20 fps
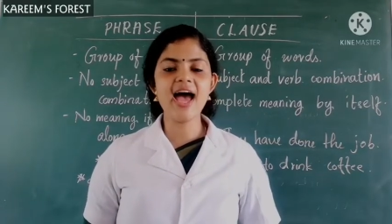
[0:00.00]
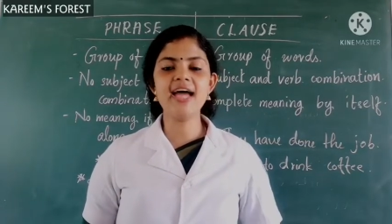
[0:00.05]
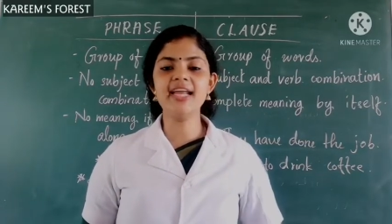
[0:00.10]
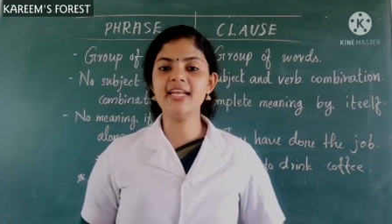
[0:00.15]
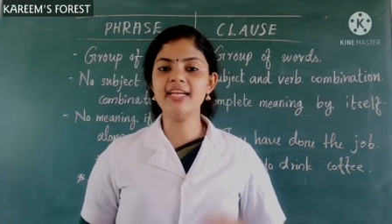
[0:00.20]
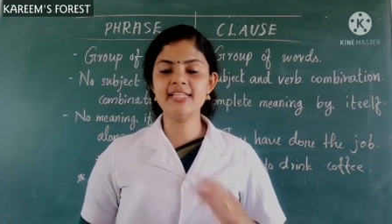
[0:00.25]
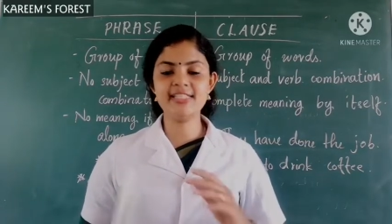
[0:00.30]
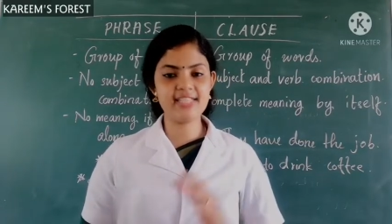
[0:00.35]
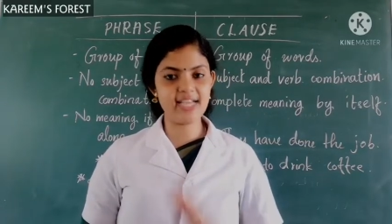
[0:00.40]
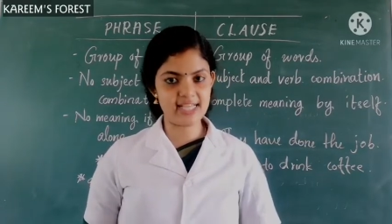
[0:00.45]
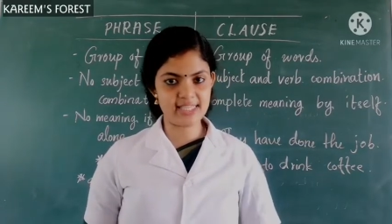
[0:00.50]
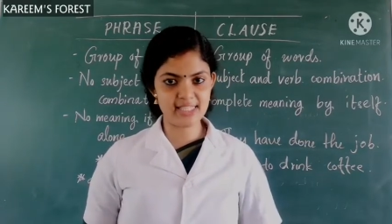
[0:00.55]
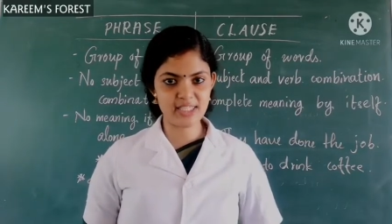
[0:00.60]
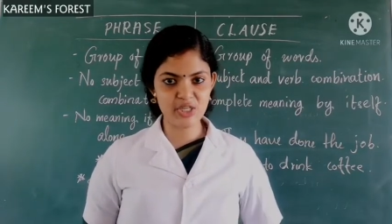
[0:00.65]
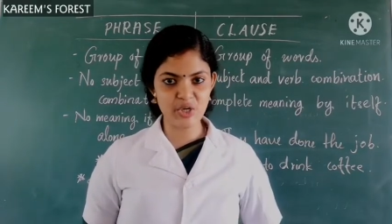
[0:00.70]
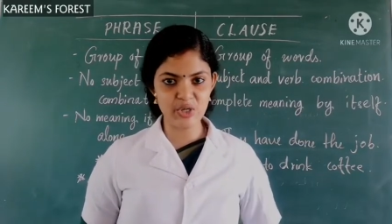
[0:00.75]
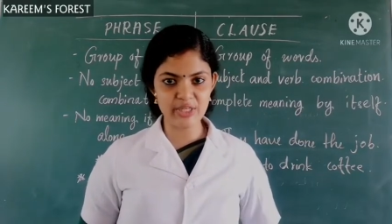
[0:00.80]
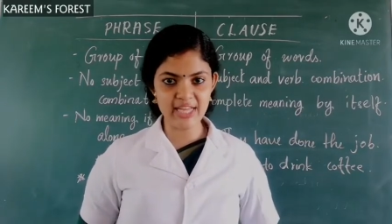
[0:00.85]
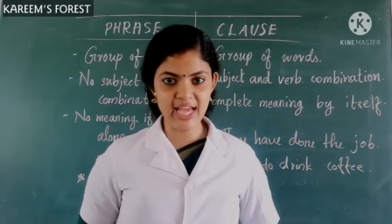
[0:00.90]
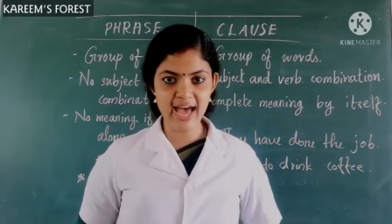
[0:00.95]
and it does
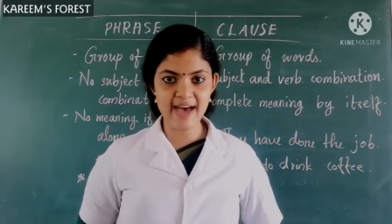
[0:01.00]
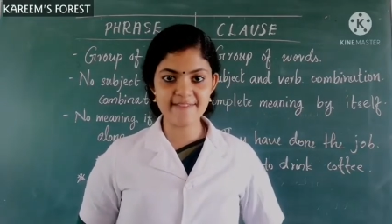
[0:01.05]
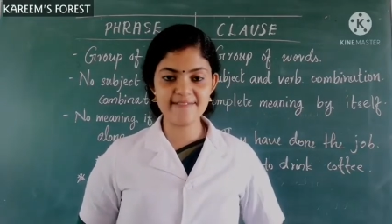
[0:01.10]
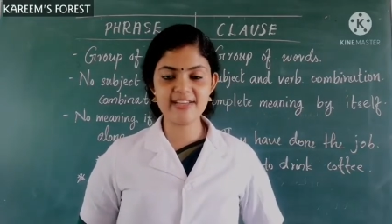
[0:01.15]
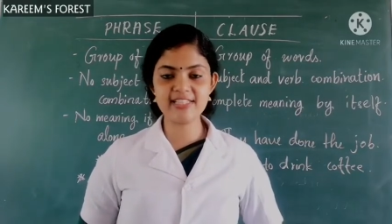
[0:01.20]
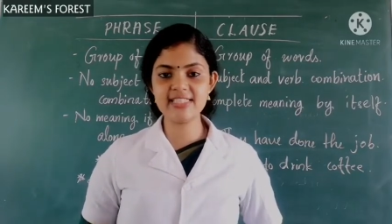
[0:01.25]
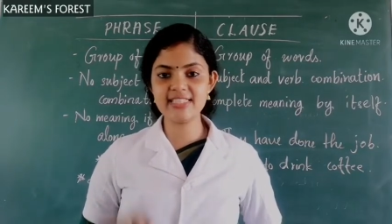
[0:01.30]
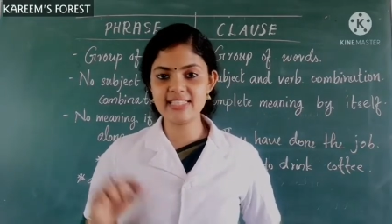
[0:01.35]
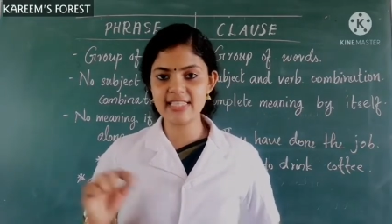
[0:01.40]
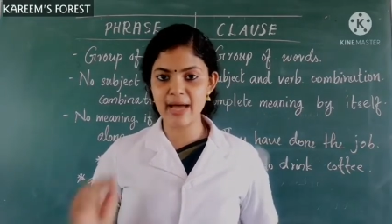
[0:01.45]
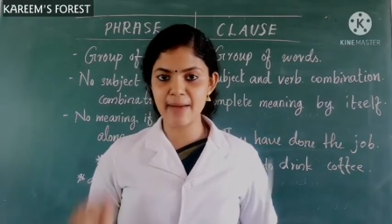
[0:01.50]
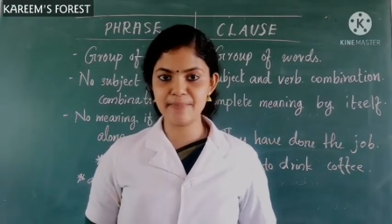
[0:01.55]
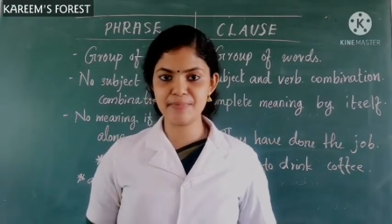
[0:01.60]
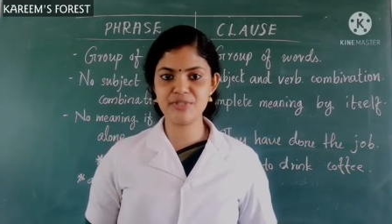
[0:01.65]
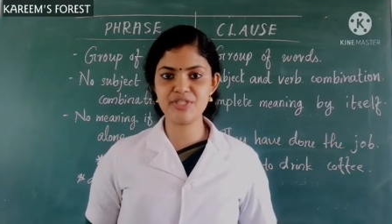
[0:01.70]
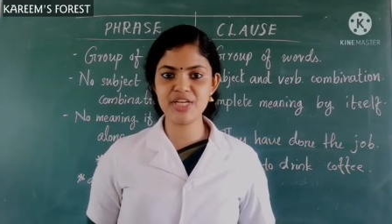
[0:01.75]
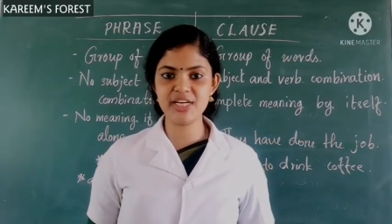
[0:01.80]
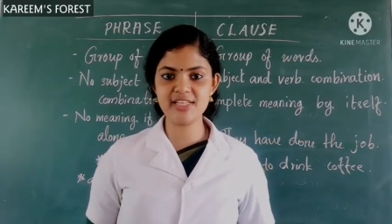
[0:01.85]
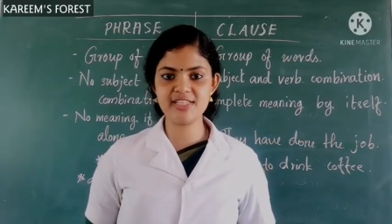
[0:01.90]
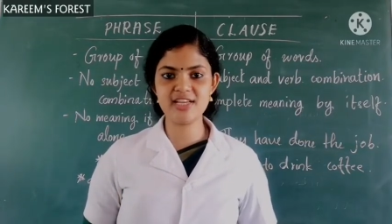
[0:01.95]
not have a
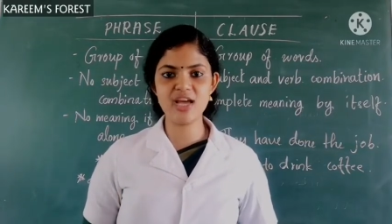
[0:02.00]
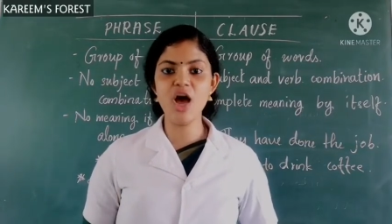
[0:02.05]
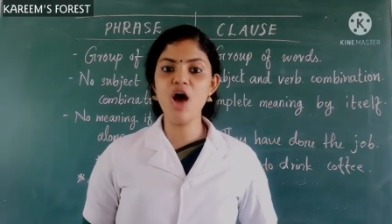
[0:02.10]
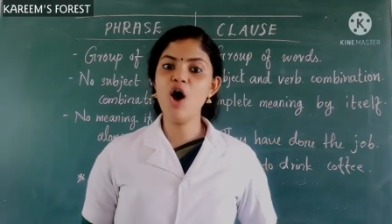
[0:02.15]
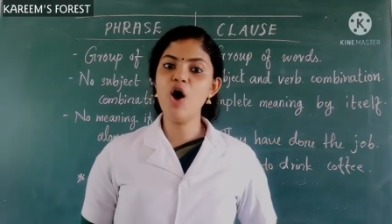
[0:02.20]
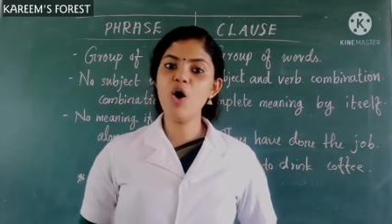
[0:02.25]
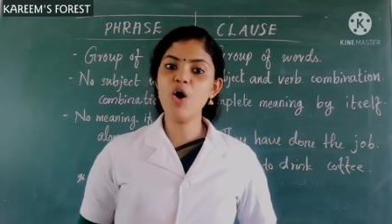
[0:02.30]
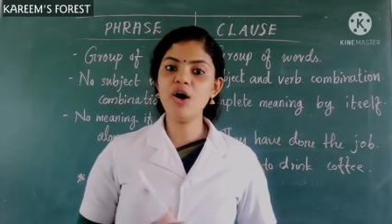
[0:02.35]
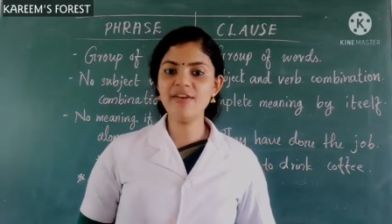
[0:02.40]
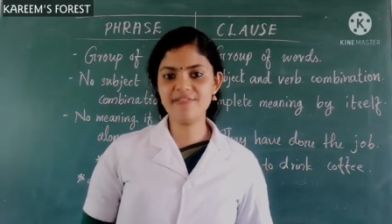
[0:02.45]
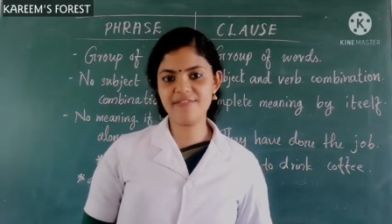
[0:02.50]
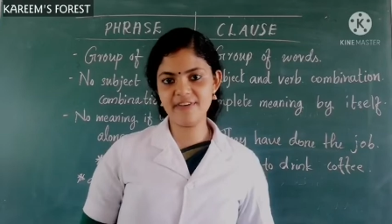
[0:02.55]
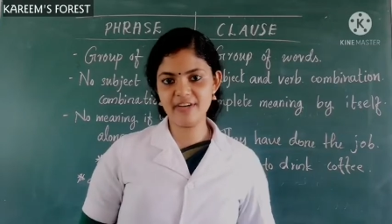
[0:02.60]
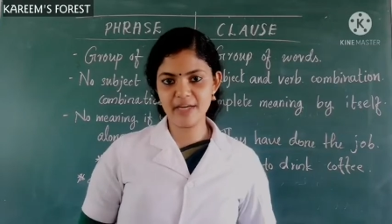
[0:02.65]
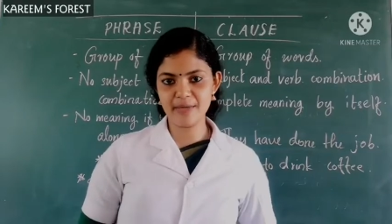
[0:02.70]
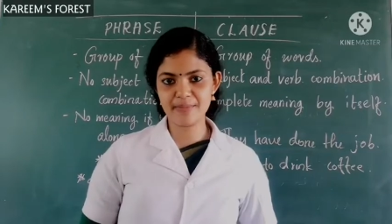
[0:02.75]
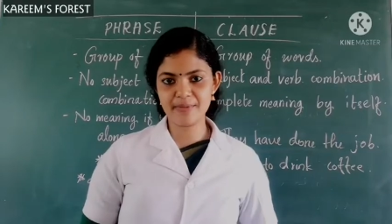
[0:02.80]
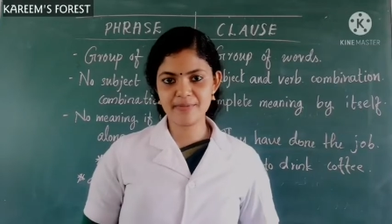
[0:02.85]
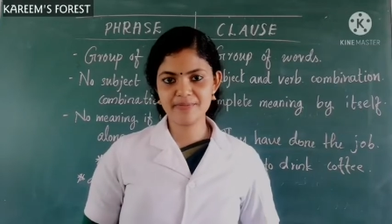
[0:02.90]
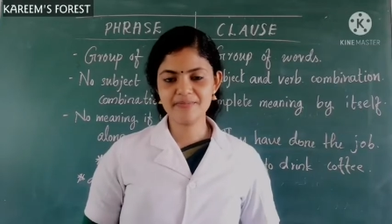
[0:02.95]
subject or
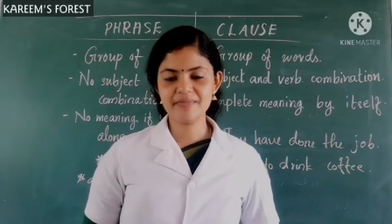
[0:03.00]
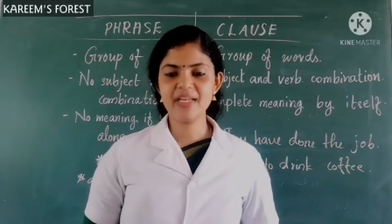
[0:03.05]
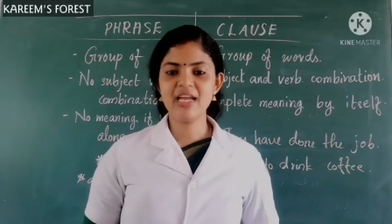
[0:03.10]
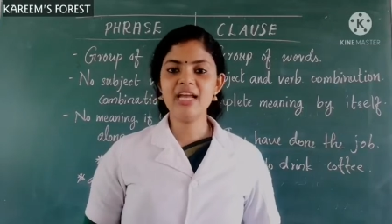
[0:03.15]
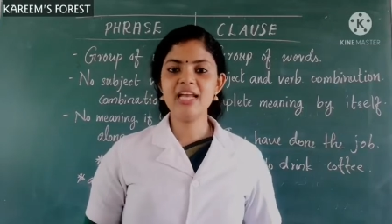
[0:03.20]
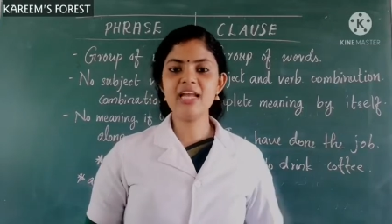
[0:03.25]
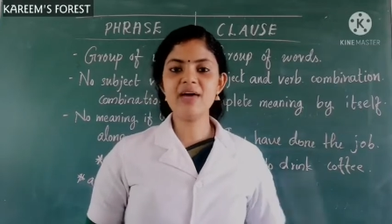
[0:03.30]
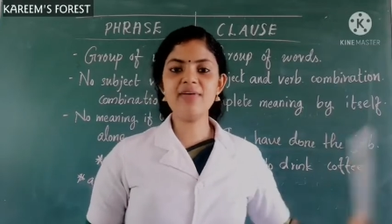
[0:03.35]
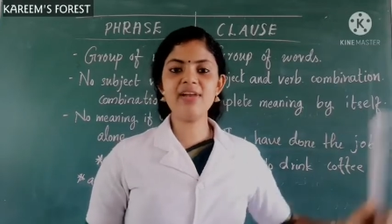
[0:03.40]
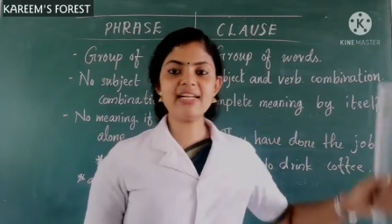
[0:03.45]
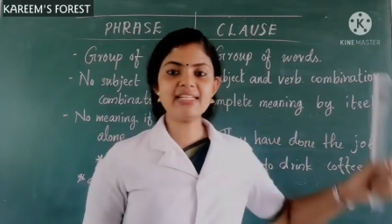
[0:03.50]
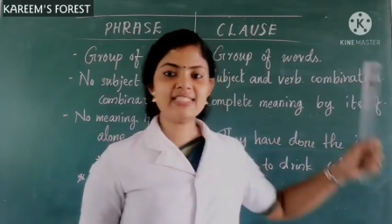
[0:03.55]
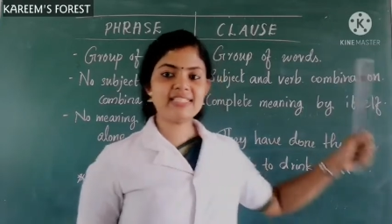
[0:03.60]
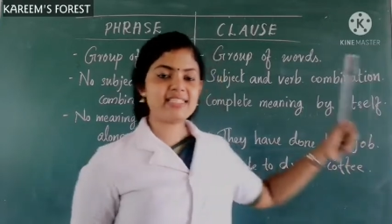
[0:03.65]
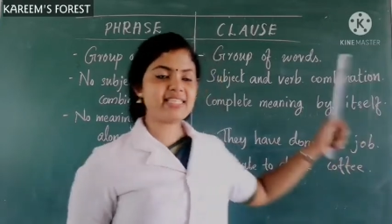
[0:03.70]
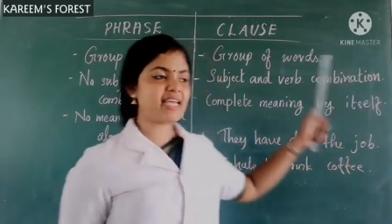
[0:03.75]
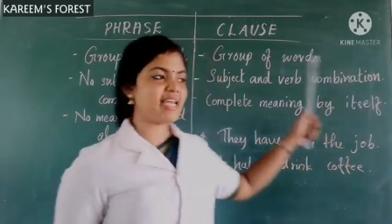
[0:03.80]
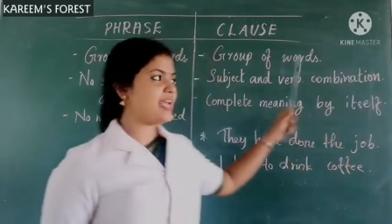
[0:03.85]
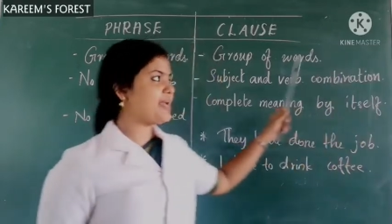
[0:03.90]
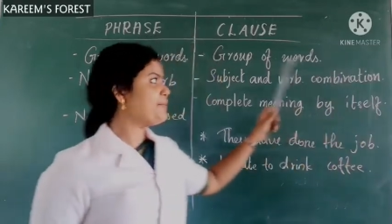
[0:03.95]
verb. Now
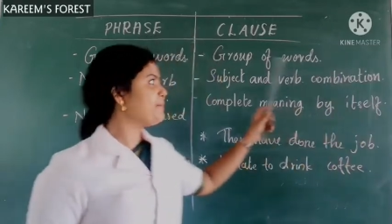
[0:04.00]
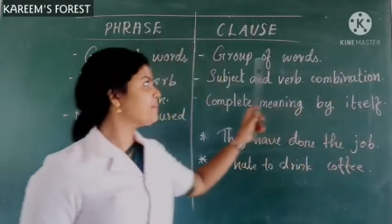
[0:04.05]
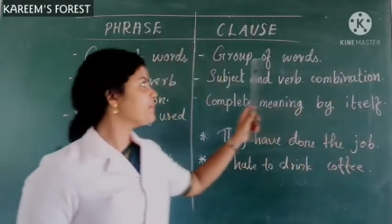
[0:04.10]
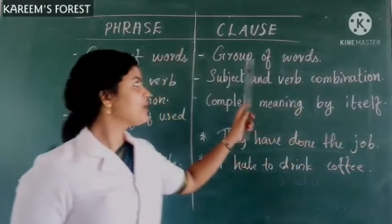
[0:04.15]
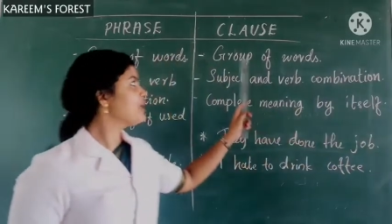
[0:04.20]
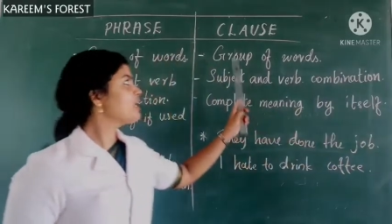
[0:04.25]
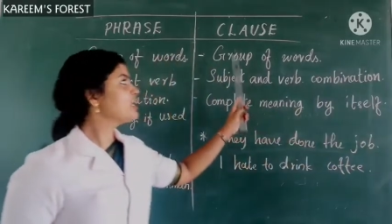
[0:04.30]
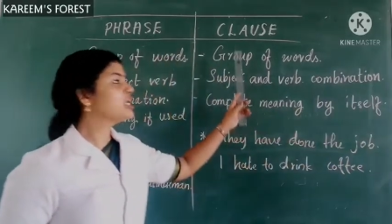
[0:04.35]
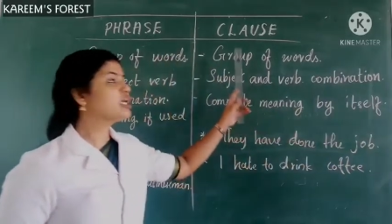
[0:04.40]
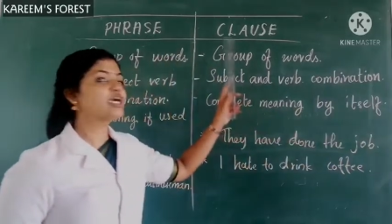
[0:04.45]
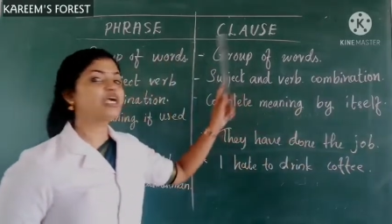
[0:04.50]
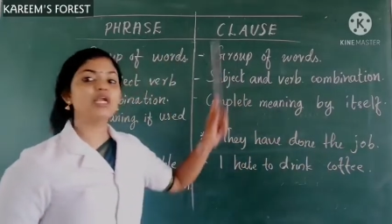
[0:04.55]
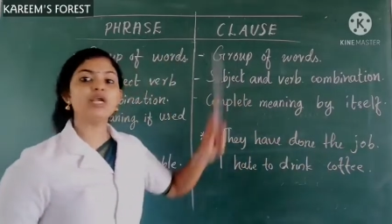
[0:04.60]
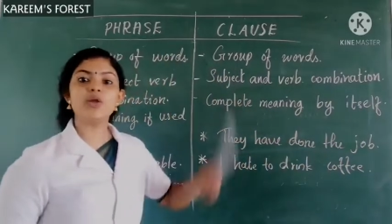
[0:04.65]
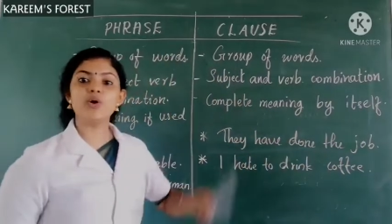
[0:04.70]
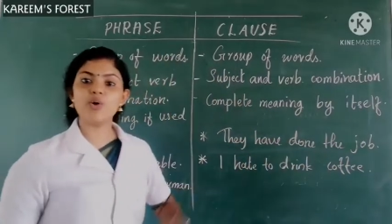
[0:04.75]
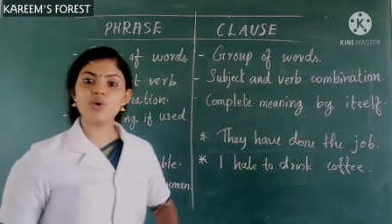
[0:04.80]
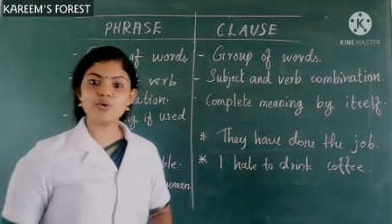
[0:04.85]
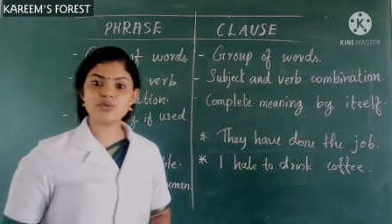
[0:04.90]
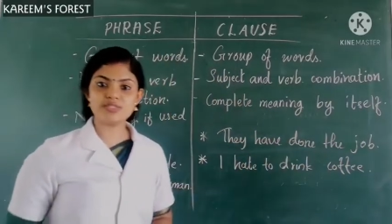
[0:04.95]
let's see
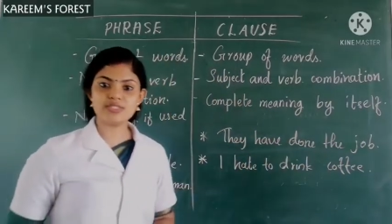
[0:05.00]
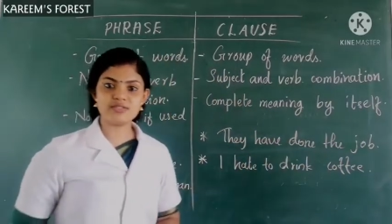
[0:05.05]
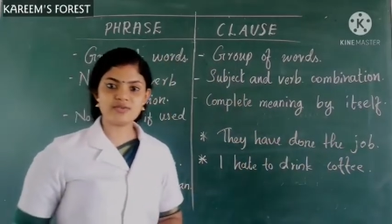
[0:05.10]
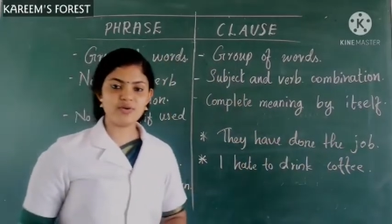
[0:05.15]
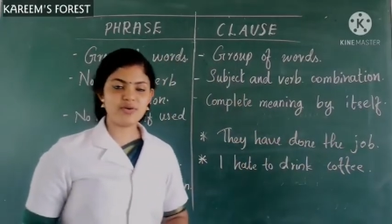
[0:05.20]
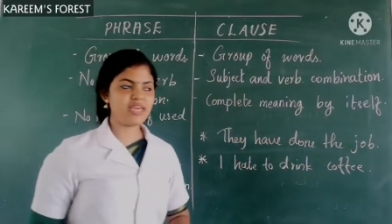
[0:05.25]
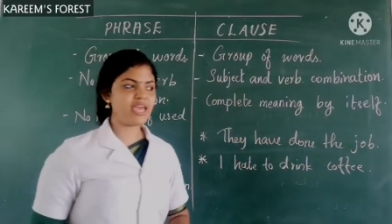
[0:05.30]
clause.